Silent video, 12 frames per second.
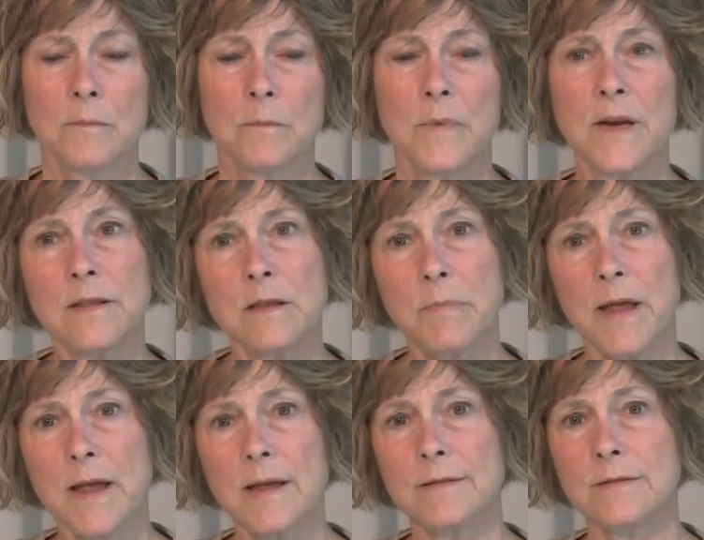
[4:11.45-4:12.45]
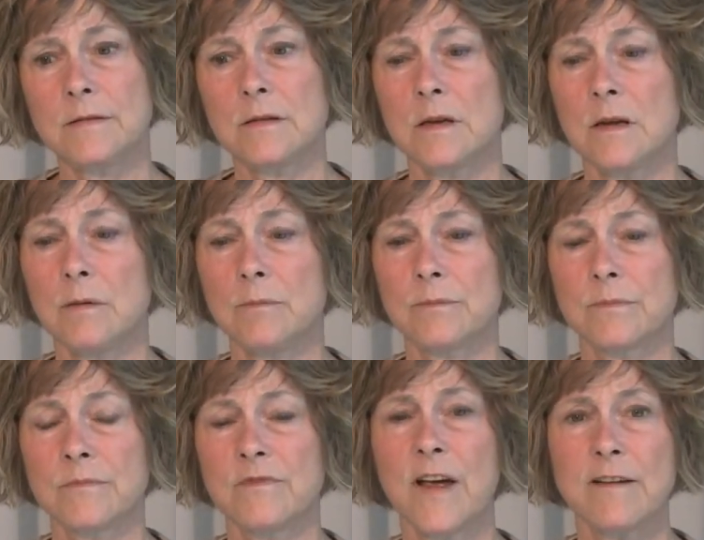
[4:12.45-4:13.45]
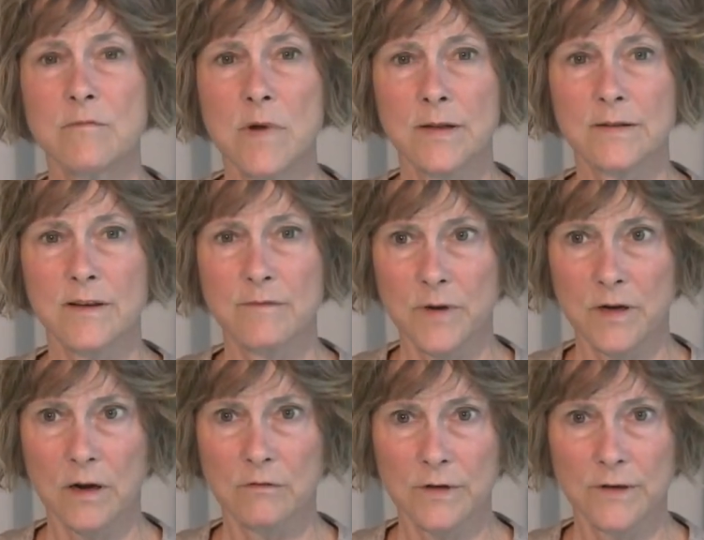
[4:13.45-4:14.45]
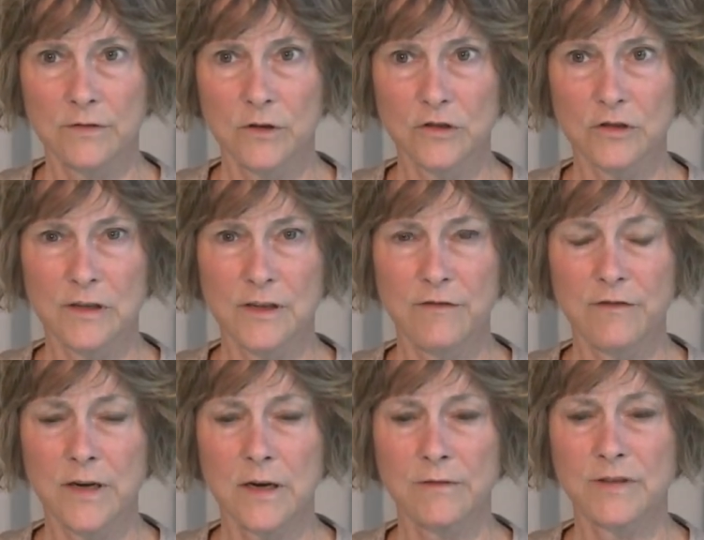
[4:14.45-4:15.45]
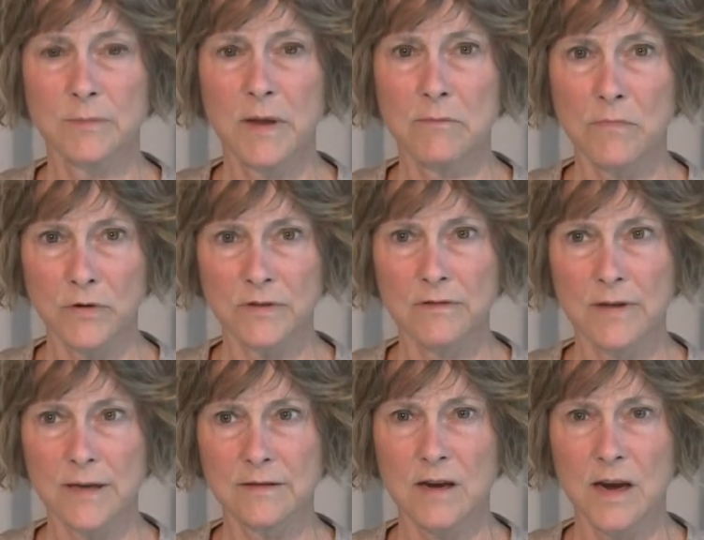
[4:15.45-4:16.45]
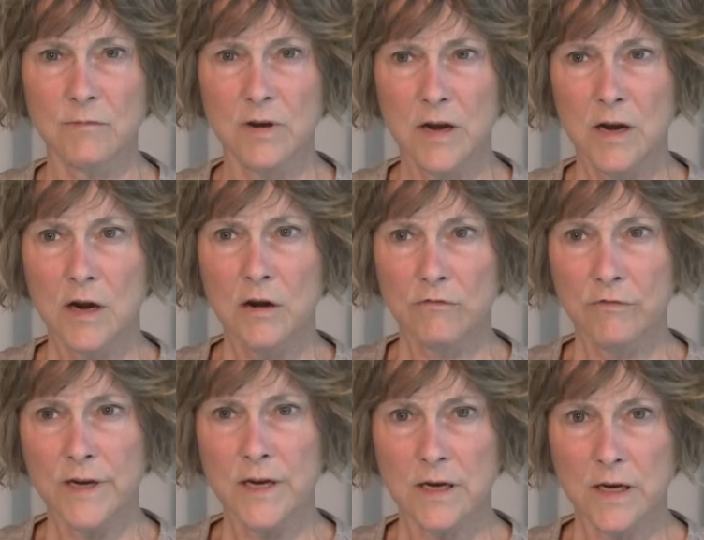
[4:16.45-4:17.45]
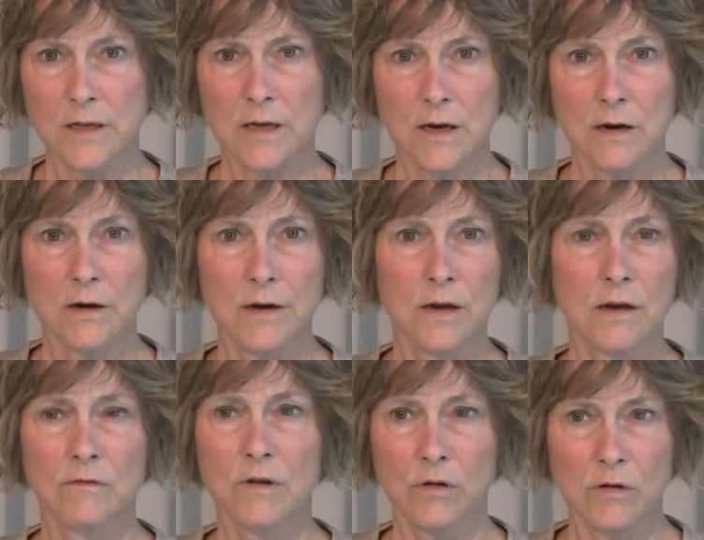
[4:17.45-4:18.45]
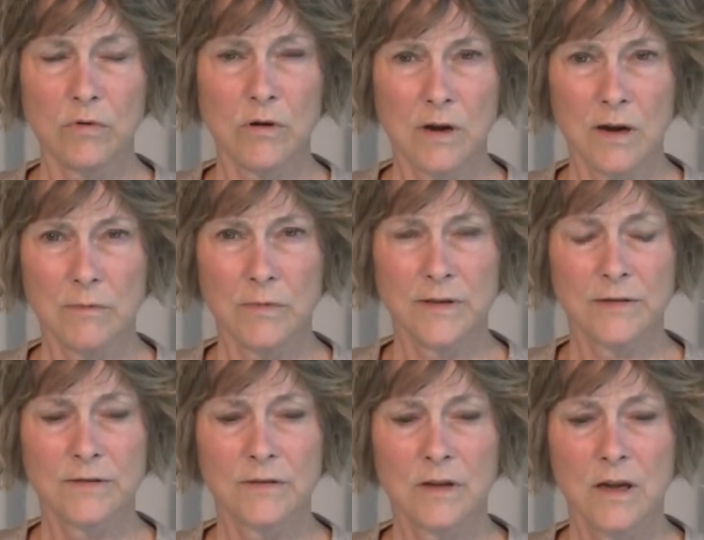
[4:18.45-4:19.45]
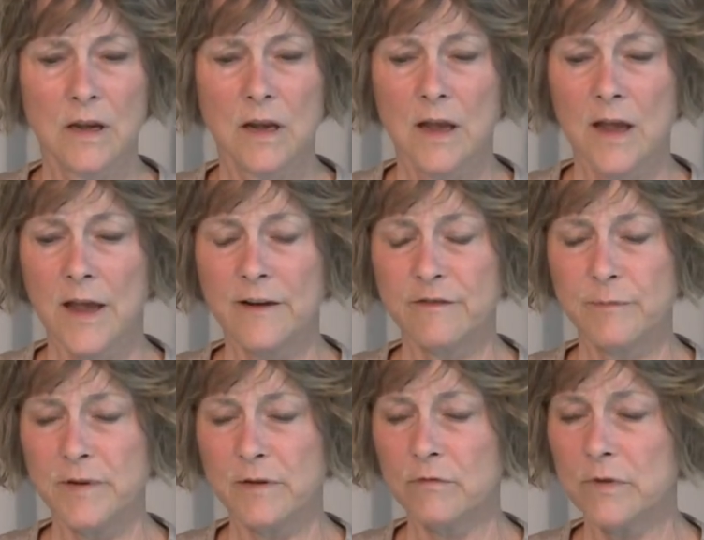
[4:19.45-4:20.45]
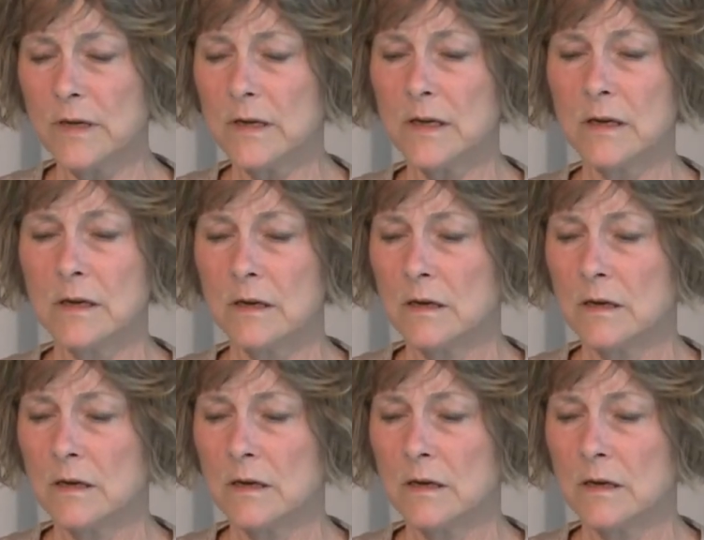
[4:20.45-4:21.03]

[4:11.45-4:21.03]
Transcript: But in the past um, five months, I've been on research leave and I've spent most of that time reading in the area of global commons. And I've been really